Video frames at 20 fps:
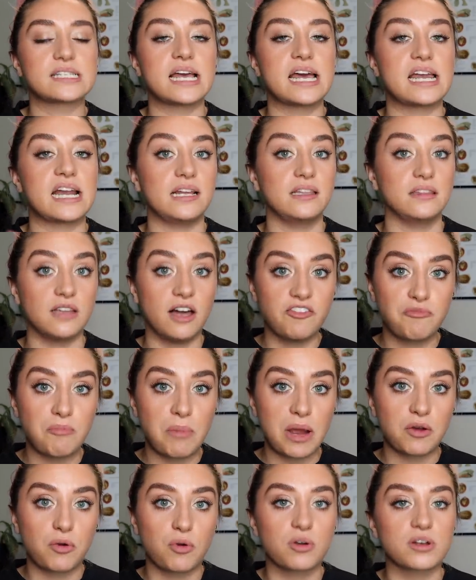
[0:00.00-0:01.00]
and I love
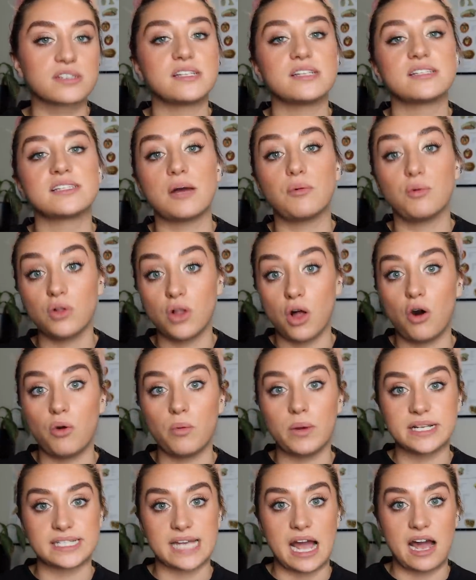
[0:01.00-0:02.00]
my horses. I will
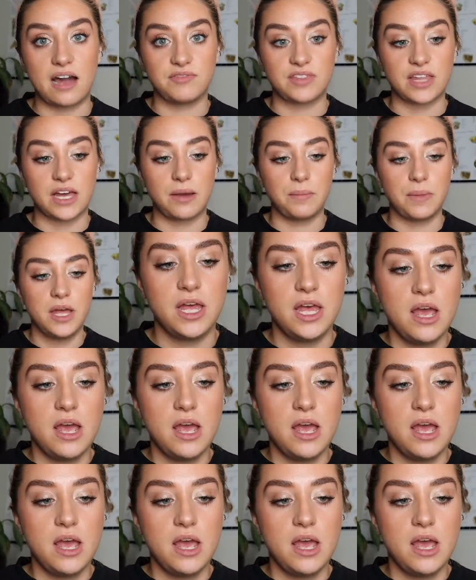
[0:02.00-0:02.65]
always have them.